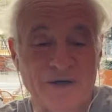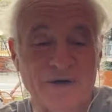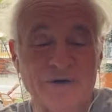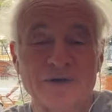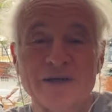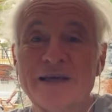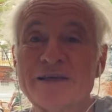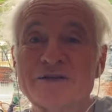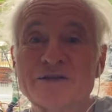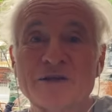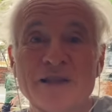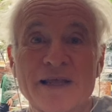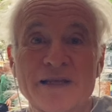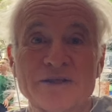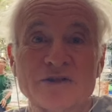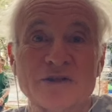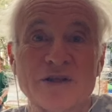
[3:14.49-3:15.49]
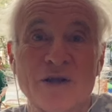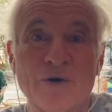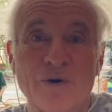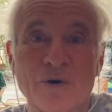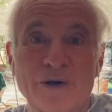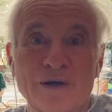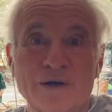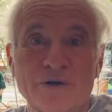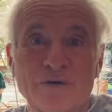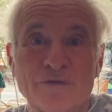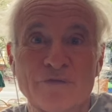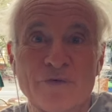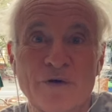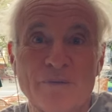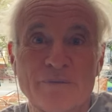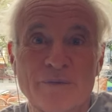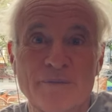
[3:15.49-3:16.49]
Okay, so that's the article
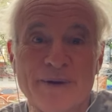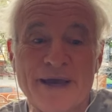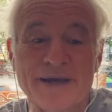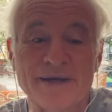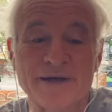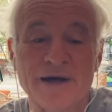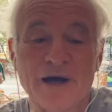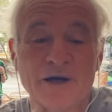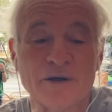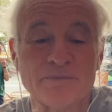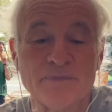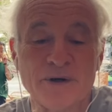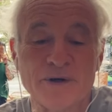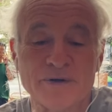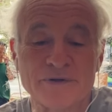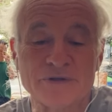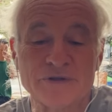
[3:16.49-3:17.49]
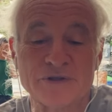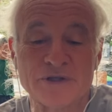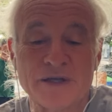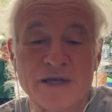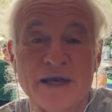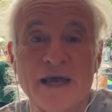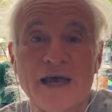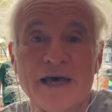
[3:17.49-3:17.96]
from the Bangkok Post.